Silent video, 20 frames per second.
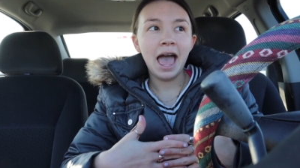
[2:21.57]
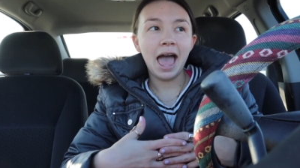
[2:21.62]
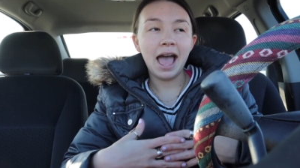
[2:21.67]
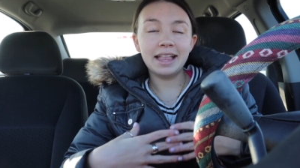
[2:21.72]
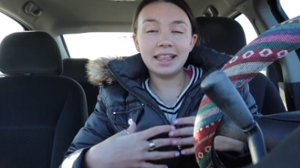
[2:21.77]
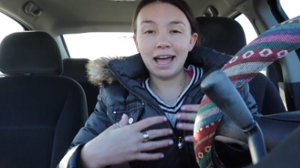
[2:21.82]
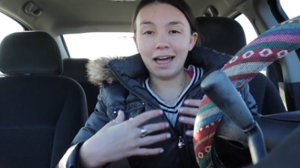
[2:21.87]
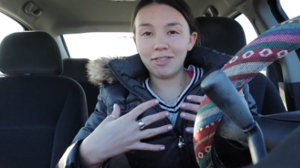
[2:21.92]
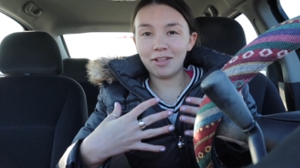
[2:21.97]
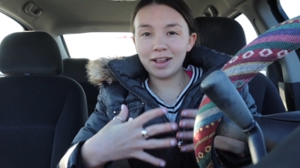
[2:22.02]

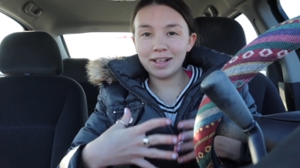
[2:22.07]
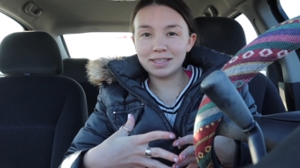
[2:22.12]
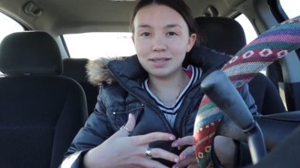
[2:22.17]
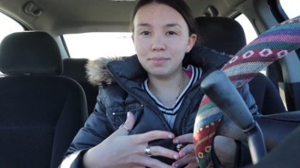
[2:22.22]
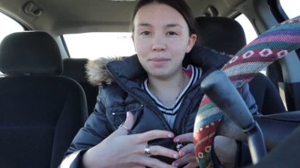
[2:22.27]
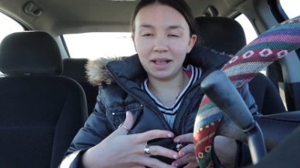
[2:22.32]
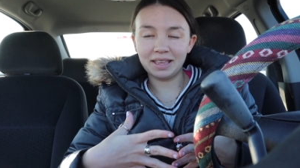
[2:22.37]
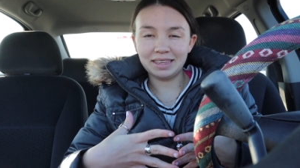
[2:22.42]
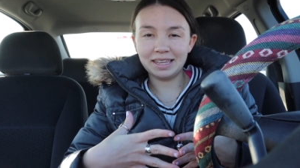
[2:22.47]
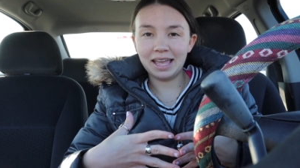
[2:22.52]
And now that it's
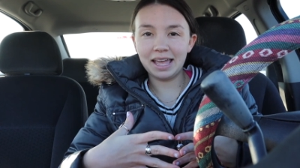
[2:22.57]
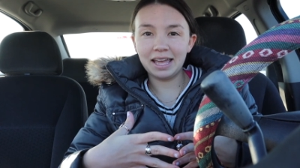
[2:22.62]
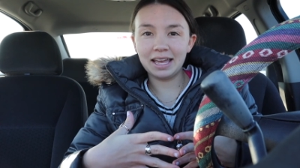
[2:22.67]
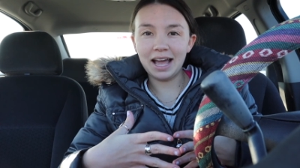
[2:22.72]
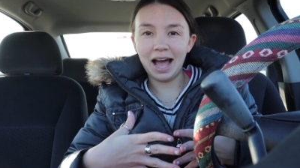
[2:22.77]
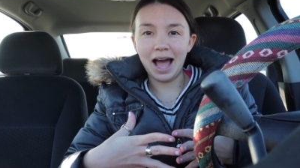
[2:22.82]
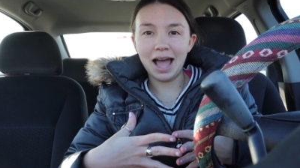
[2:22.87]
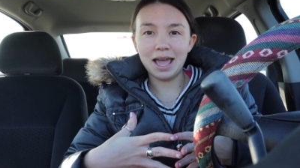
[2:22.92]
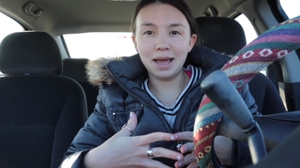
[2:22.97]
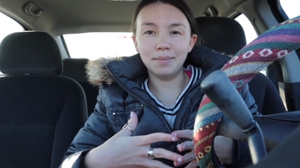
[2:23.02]
Monday,
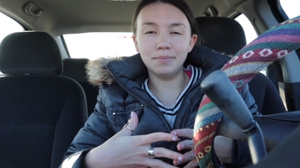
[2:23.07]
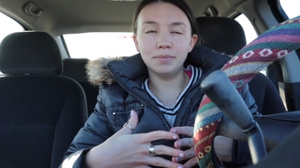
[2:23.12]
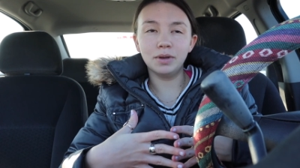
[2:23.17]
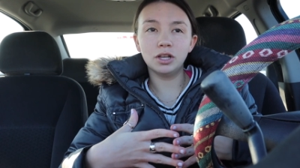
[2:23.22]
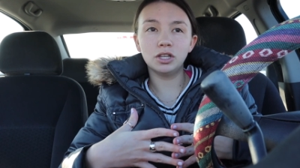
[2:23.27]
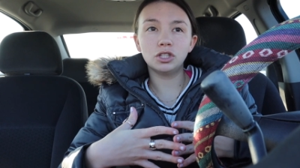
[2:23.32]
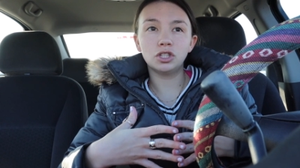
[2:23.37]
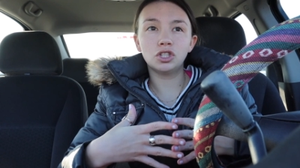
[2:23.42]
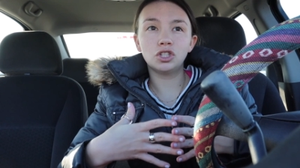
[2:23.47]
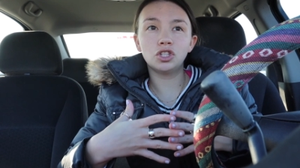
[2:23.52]
I am
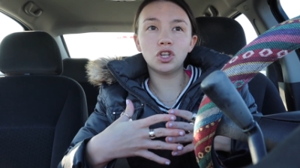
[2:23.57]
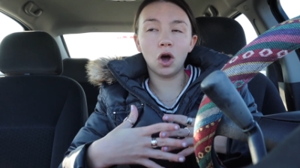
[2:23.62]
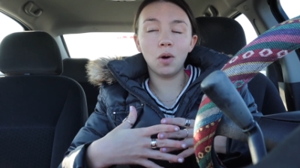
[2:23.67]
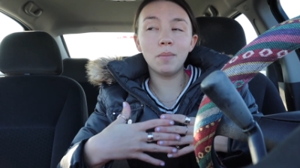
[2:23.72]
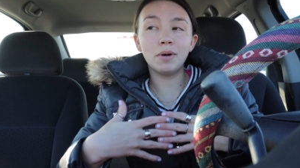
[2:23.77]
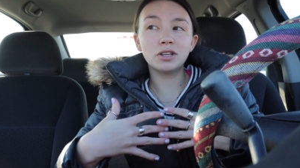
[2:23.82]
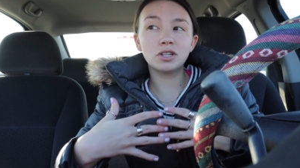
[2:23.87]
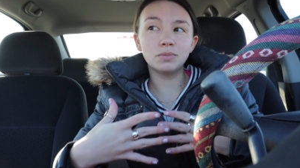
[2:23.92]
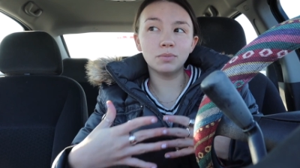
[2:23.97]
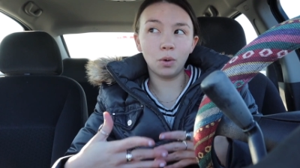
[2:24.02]
so
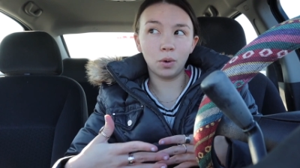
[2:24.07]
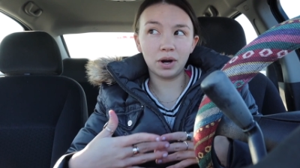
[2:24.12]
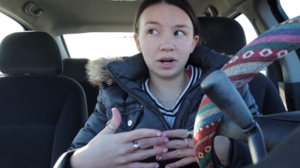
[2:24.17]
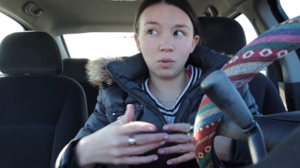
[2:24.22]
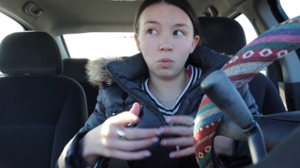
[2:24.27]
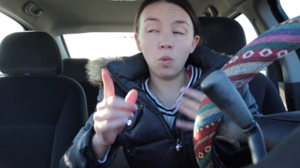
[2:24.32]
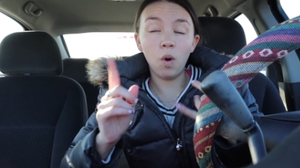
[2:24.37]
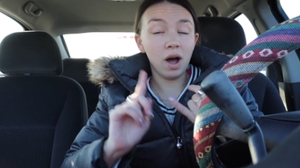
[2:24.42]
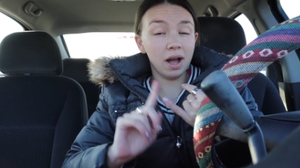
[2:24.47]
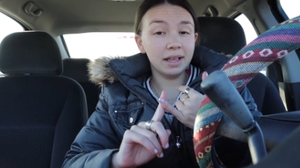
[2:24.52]
much more,
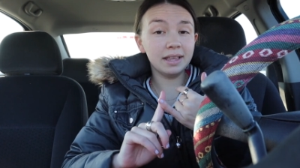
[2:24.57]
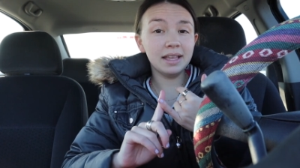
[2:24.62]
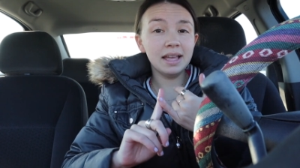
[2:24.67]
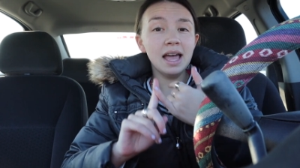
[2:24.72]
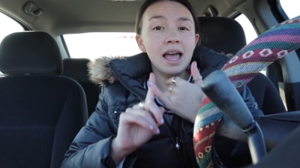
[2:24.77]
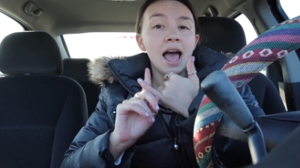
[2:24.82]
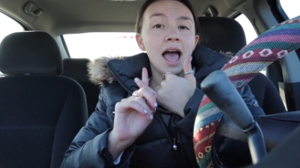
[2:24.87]
one,